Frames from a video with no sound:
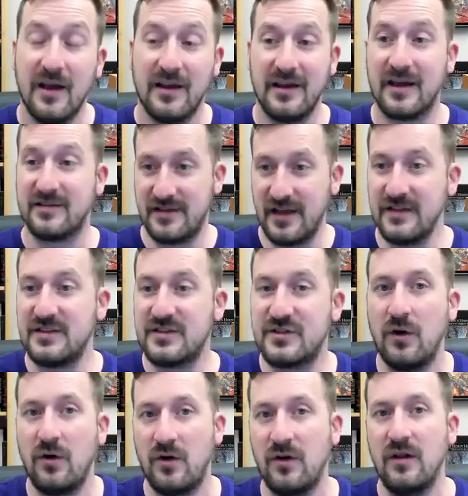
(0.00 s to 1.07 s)
Yes, they
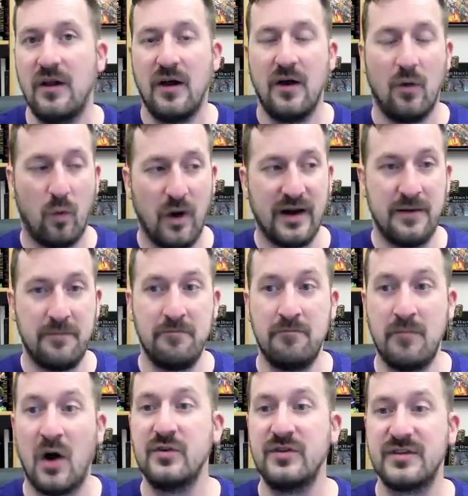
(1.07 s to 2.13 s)
stole what in
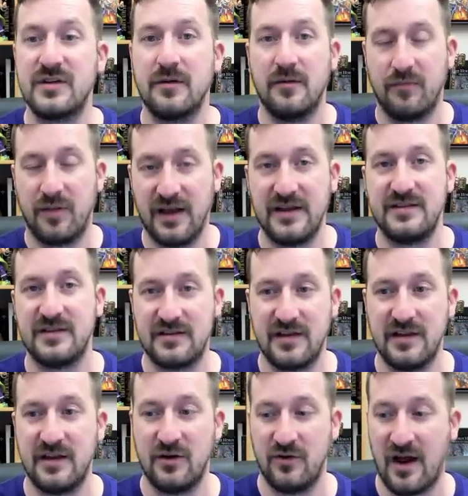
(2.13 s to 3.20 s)
most places
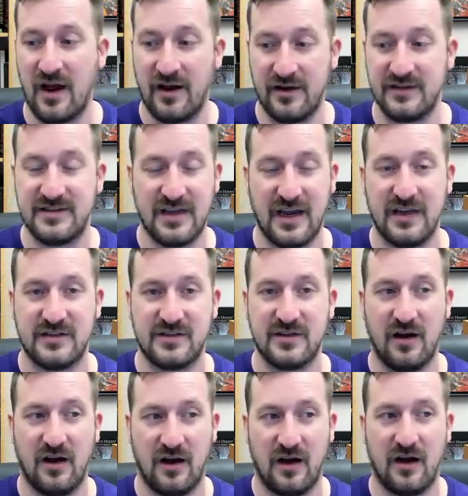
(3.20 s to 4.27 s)
in the United States
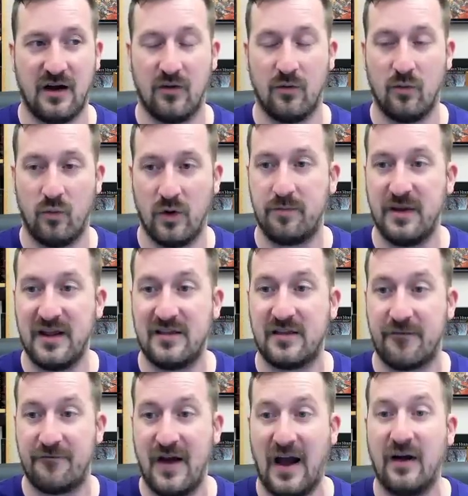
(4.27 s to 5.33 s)
would be the
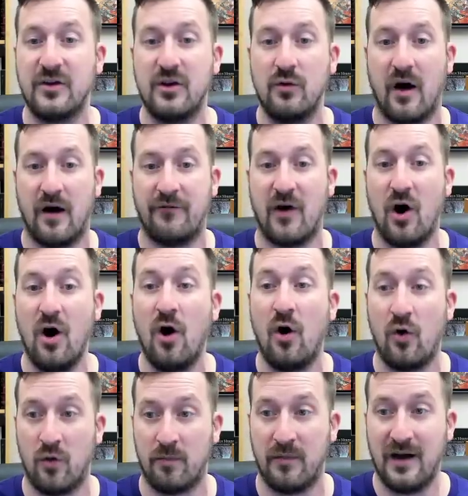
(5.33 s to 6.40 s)
value of a
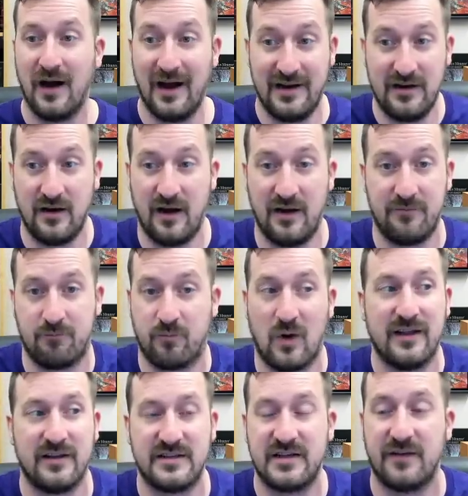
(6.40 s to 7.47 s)
home, a
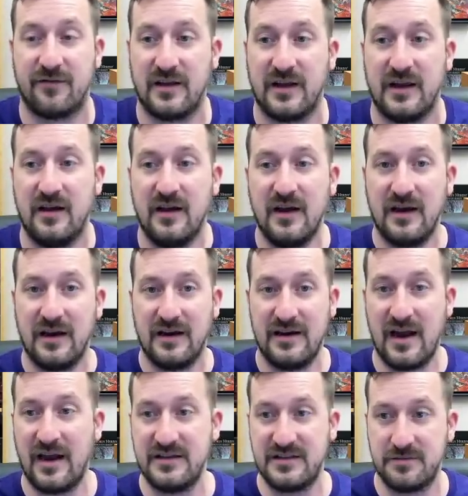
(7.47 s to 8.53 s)
relatively
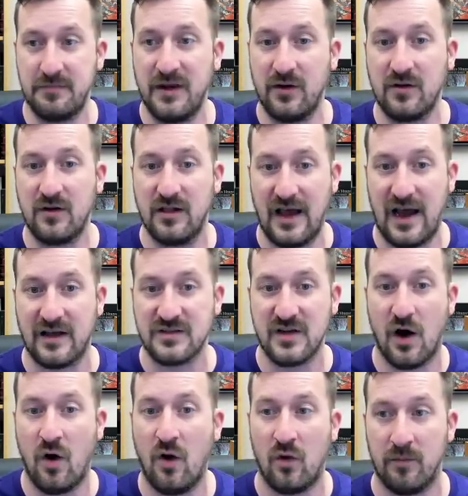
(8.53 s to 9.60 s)
nice middle-class
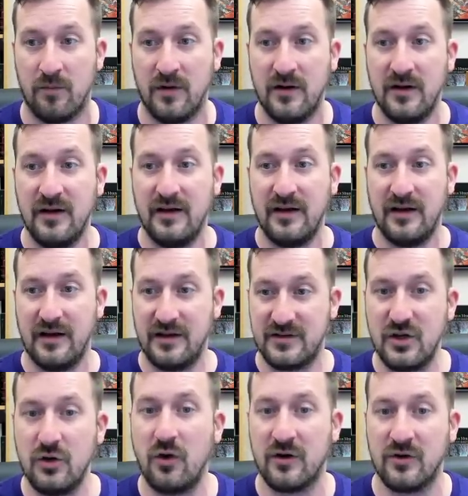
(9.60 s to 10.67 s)
home.
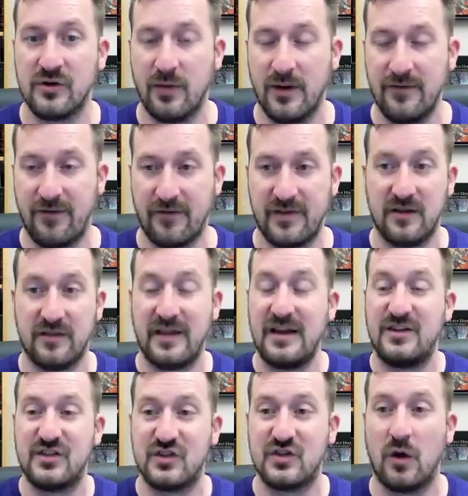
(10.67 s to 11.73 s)
$225,000. They
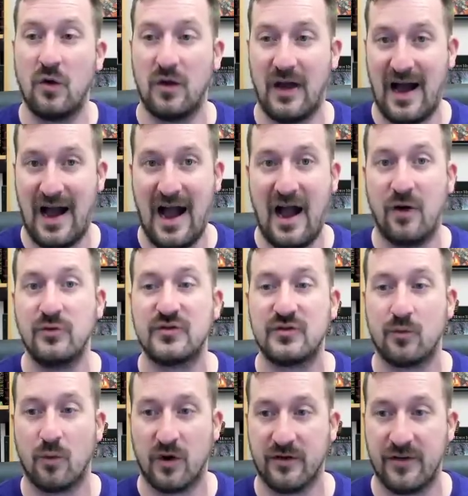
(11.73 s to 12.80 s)
stole a house
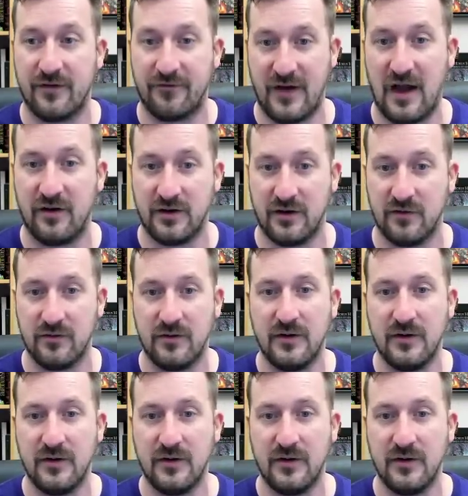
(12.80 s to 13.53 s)
worth of value.